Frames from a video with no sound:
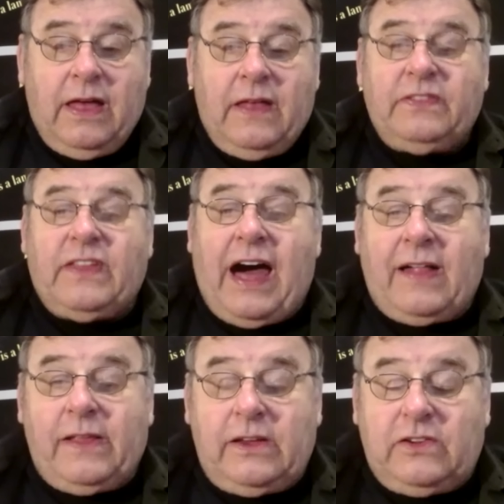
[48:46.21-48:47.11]

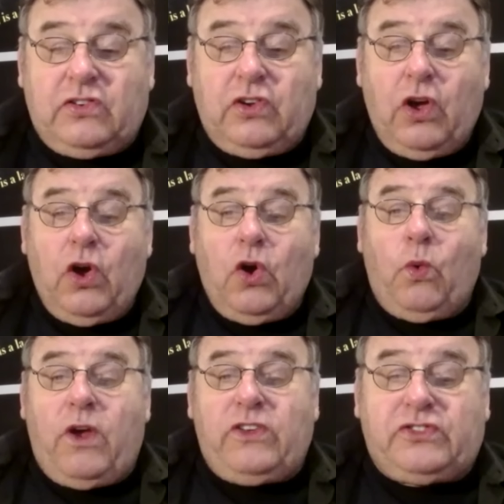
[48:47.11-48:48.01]
knowledge,
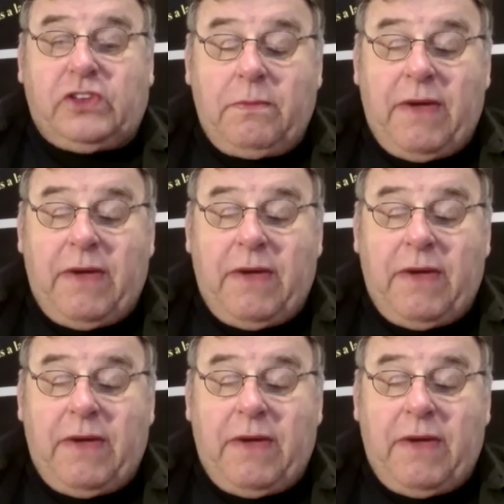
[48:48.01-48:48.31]
wisdom,